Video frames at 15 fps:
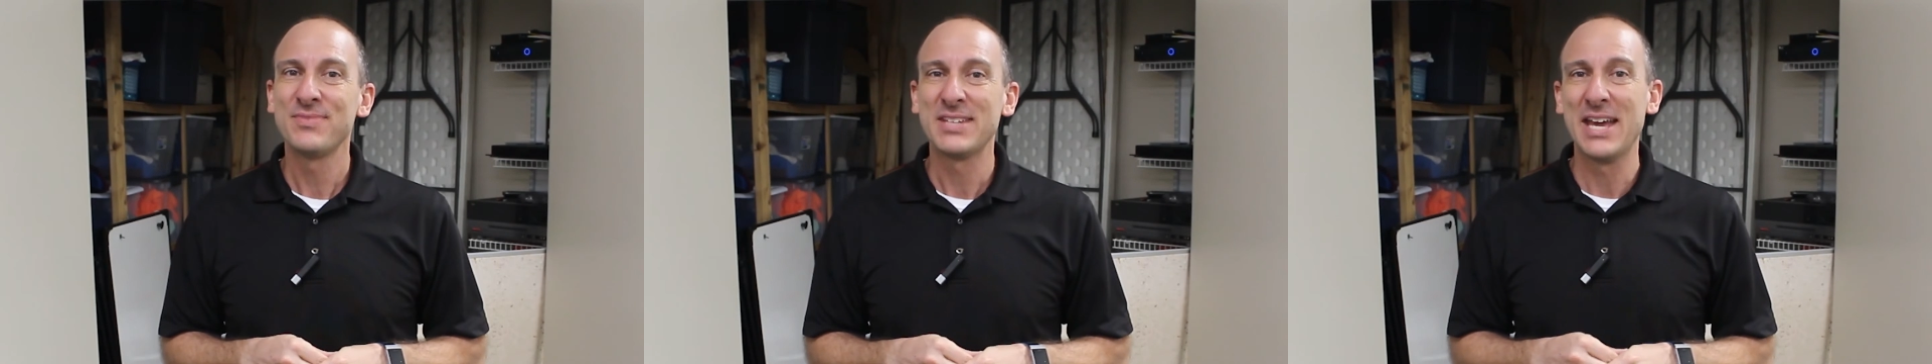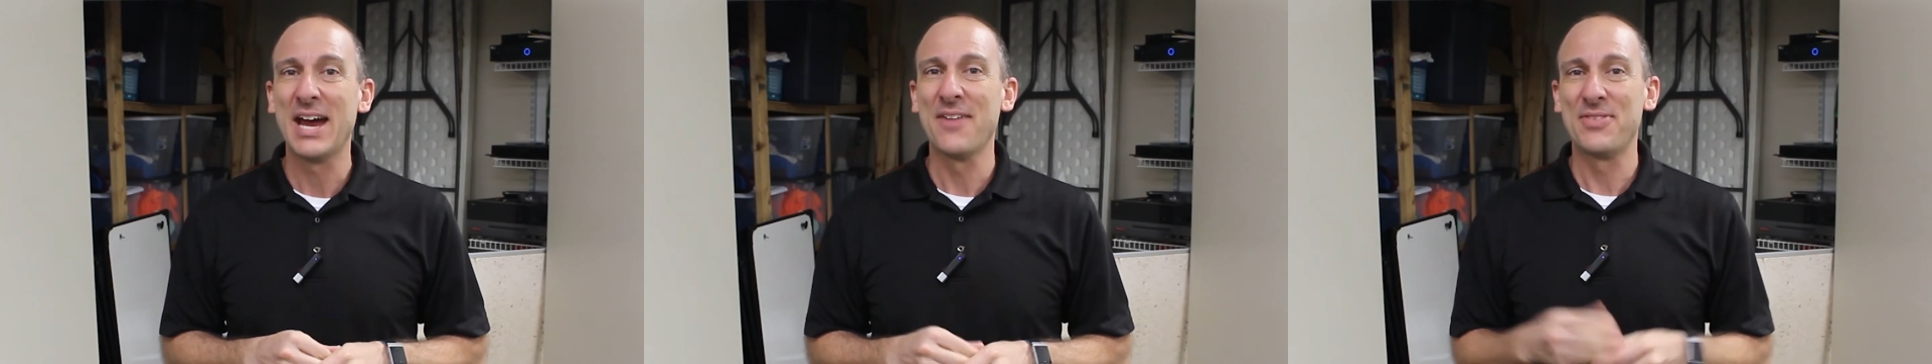
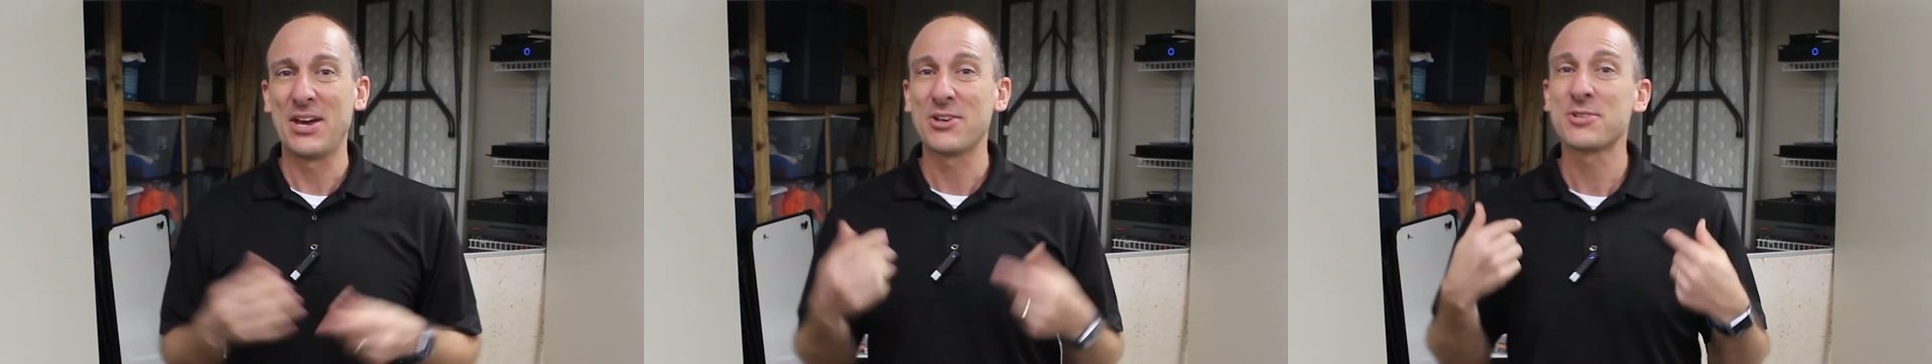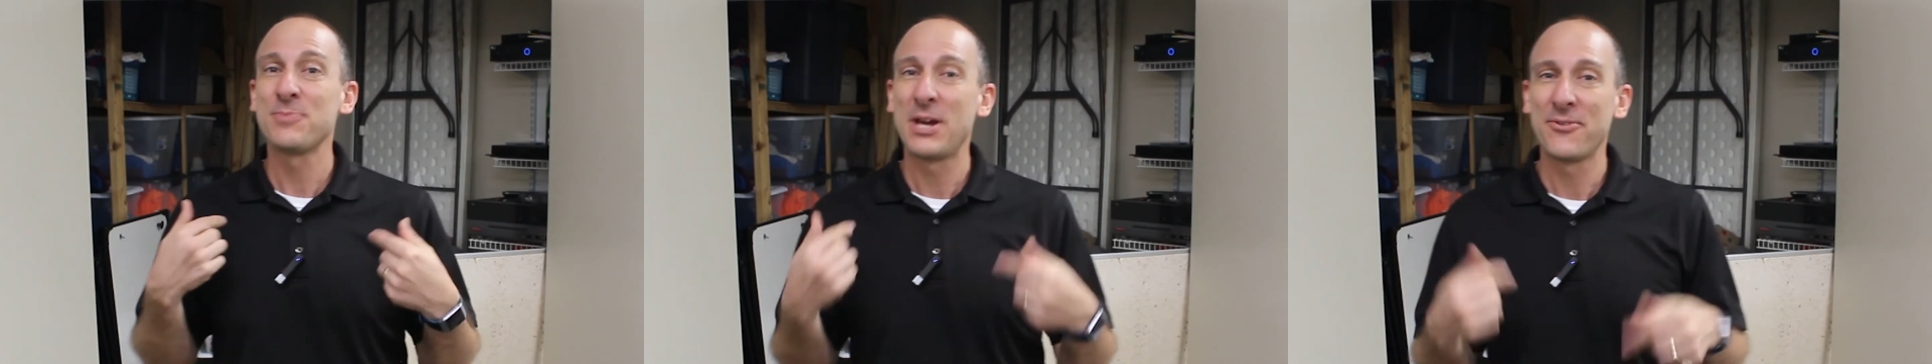Yeah, that
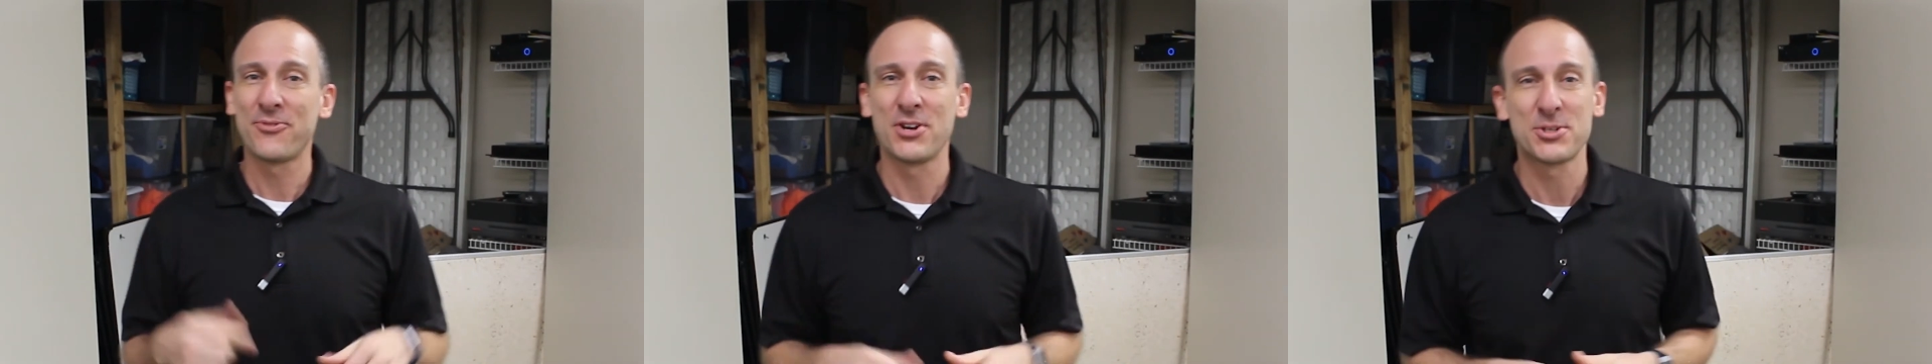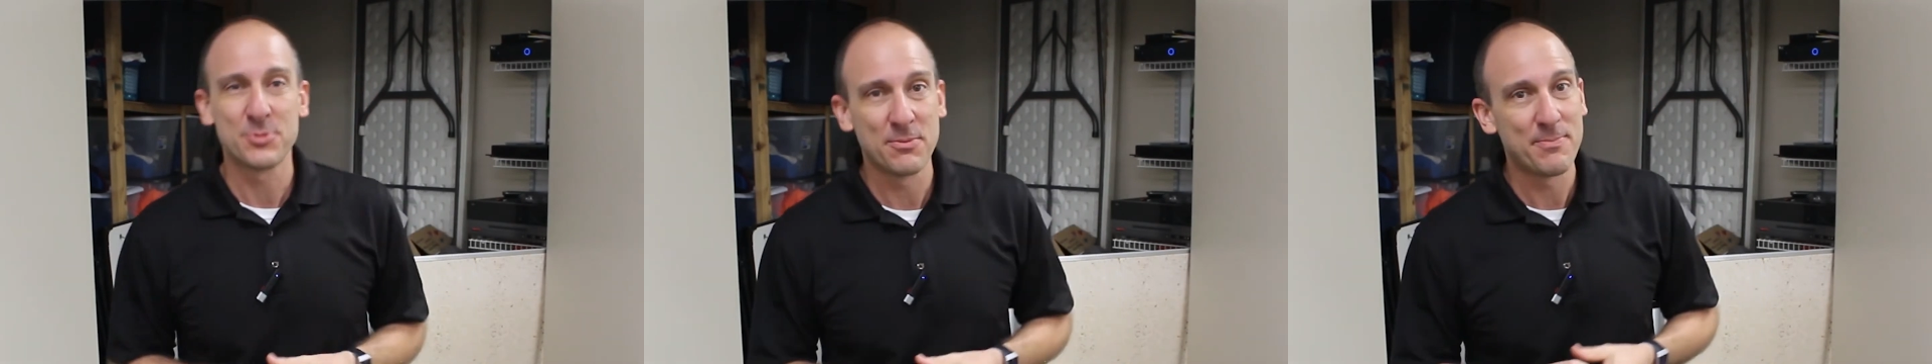was my
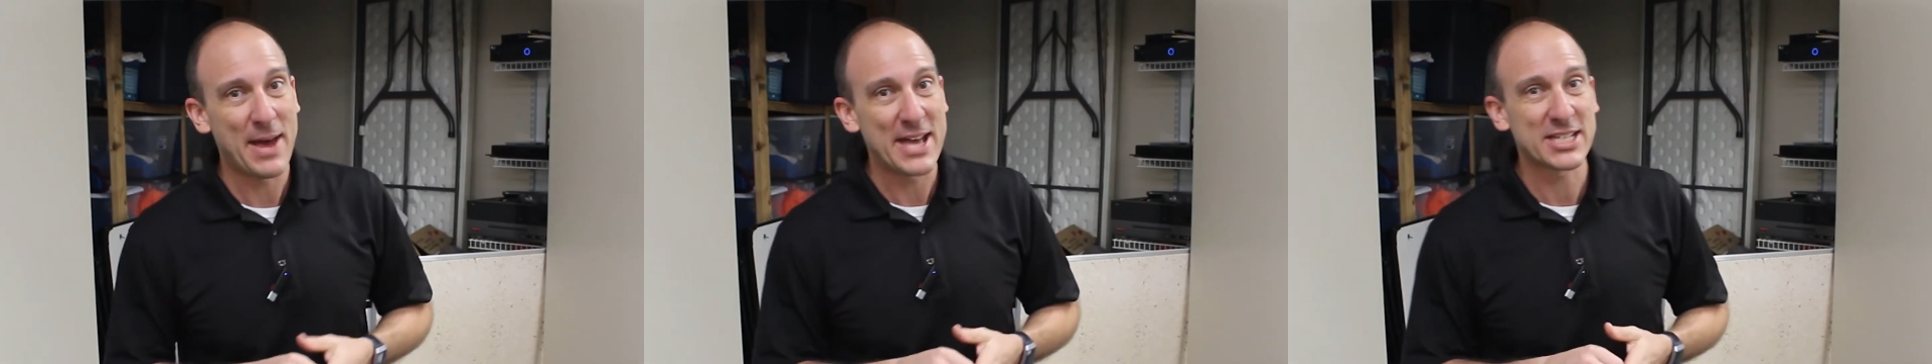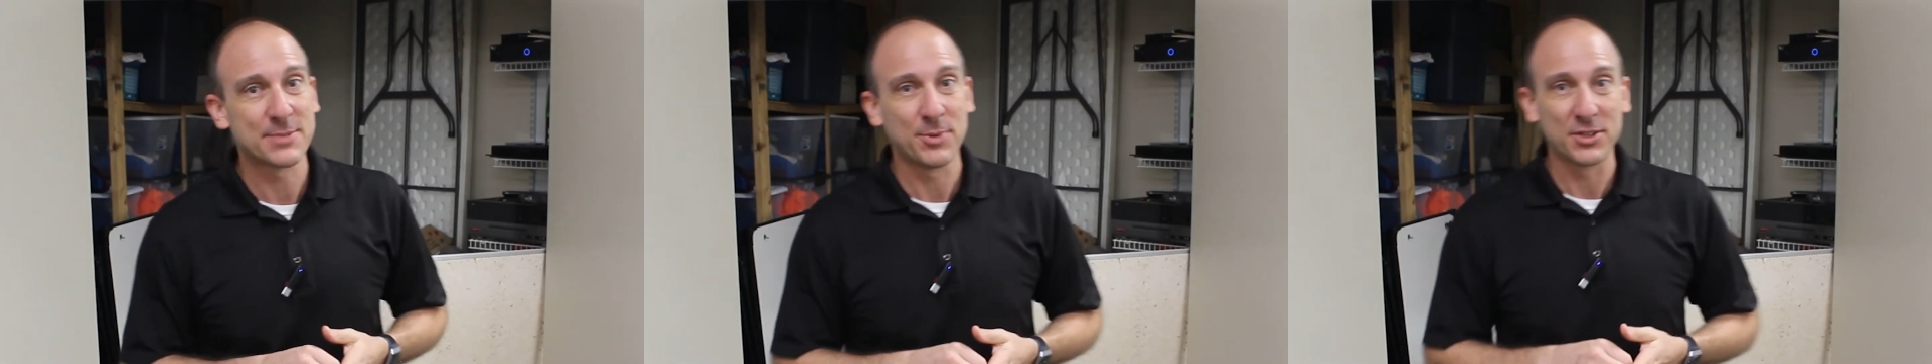freshman
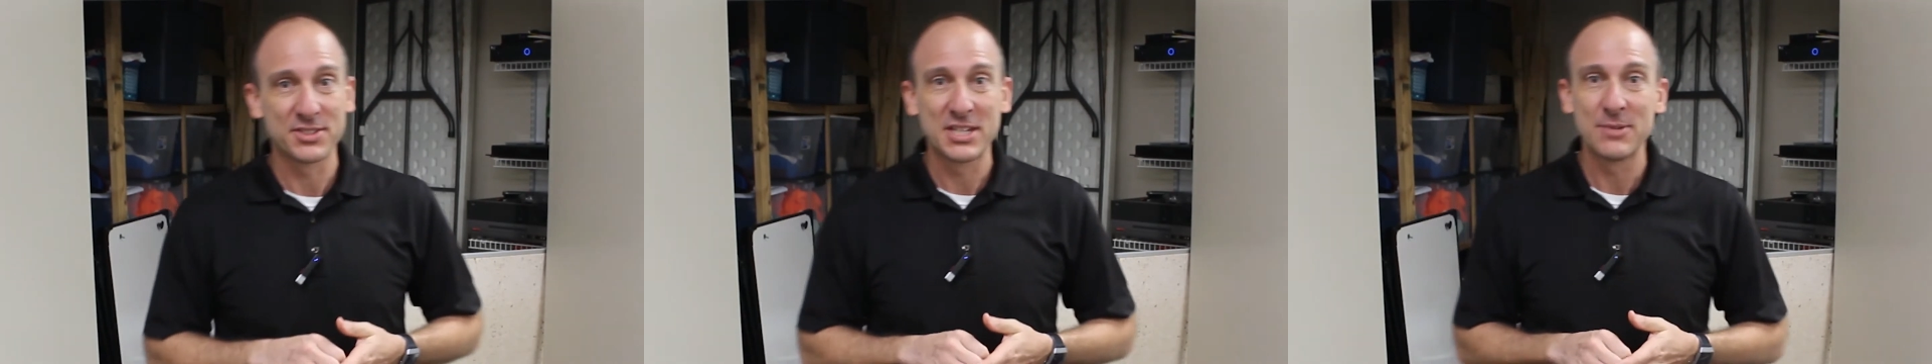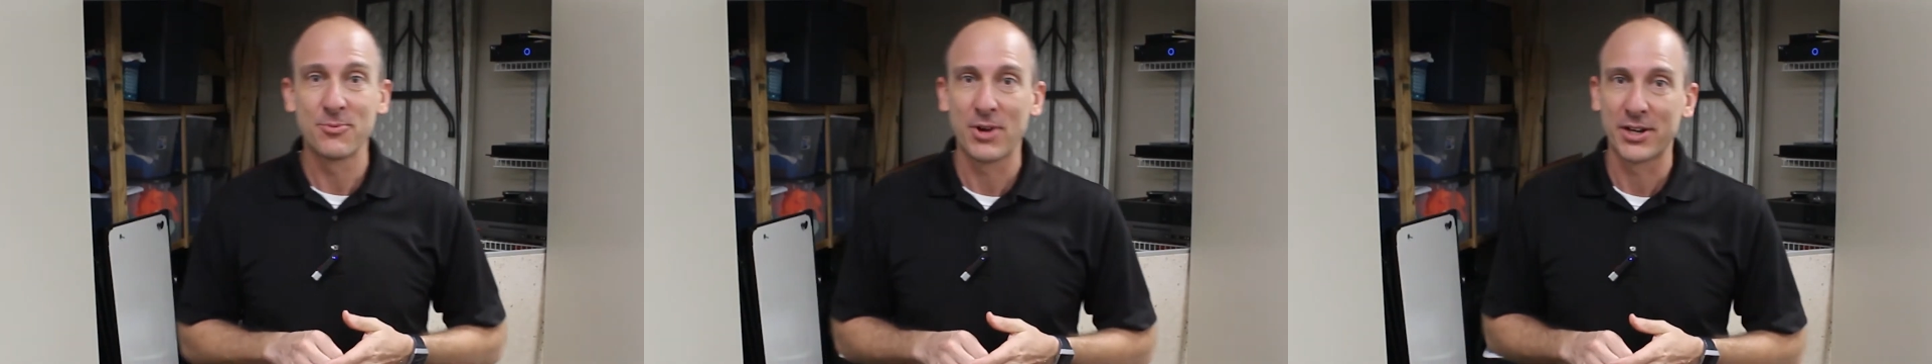basketball
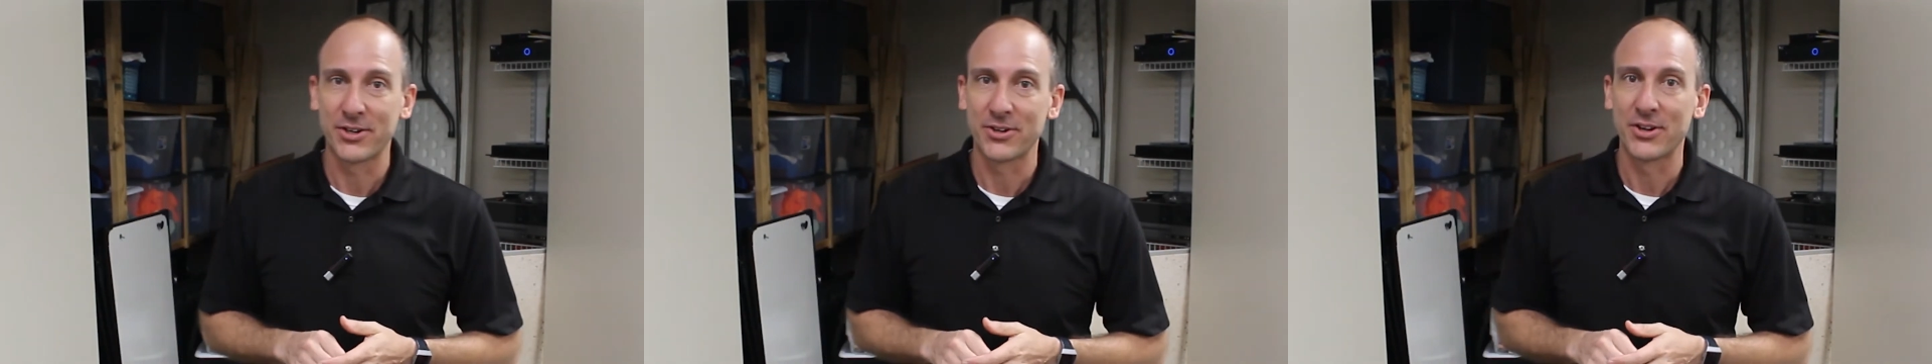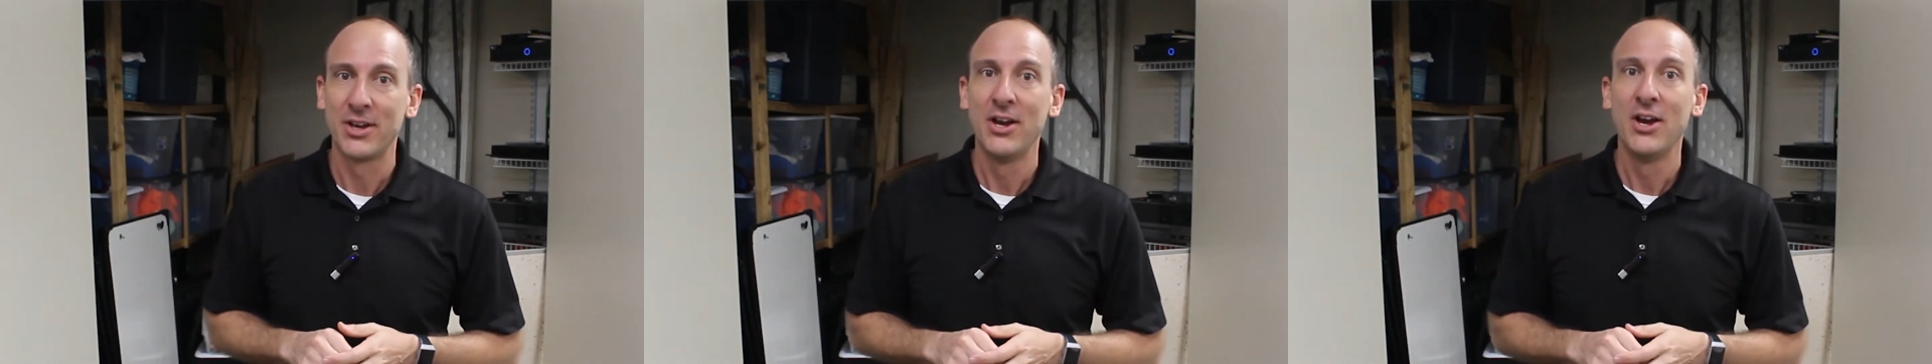team record.